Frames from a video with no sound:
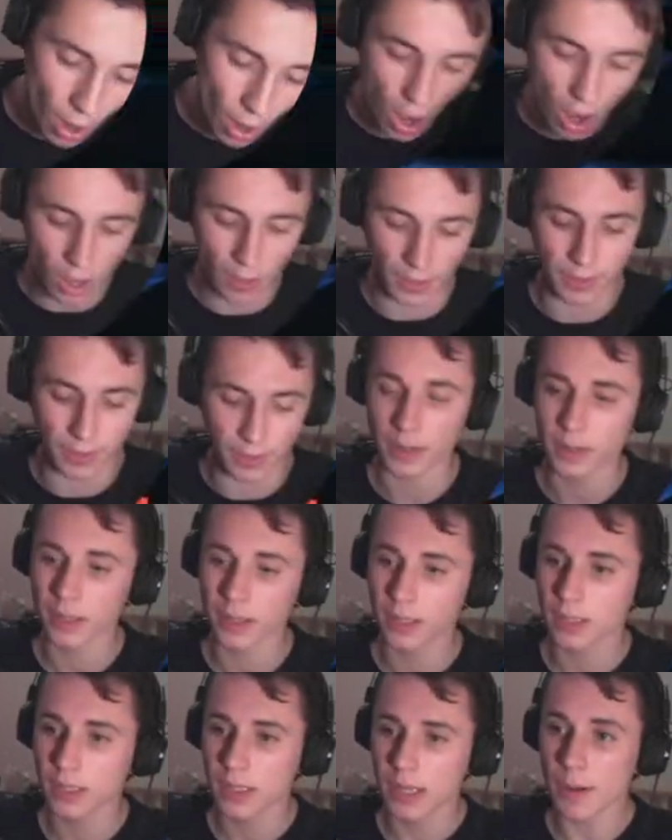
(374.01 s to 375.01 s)
Come on.
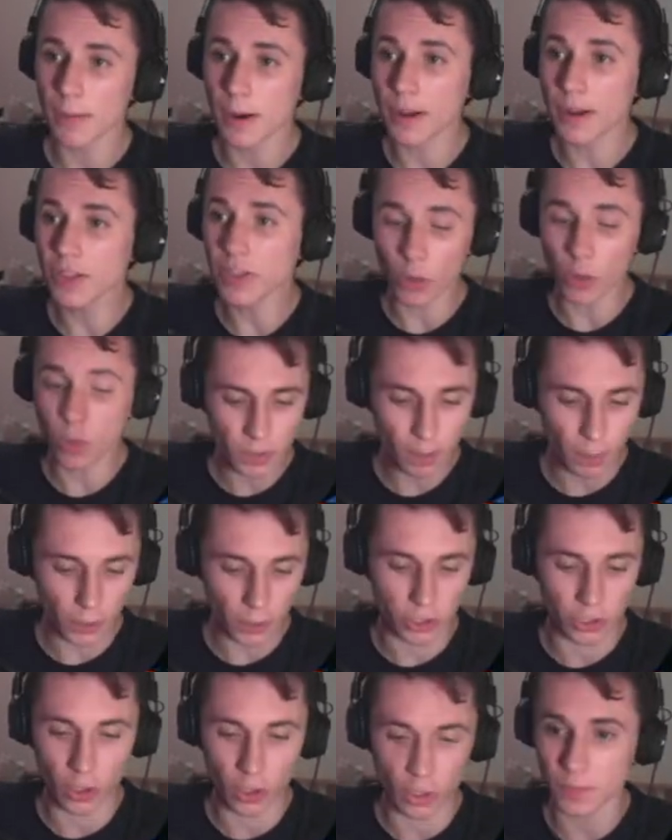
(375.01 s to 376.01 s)
Am I the only
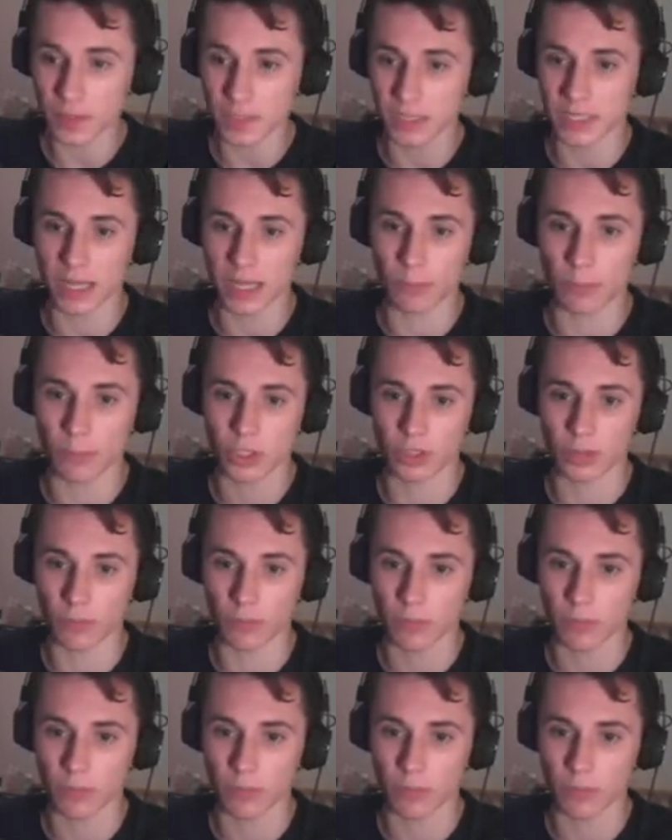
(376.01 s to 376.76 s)
person on this team or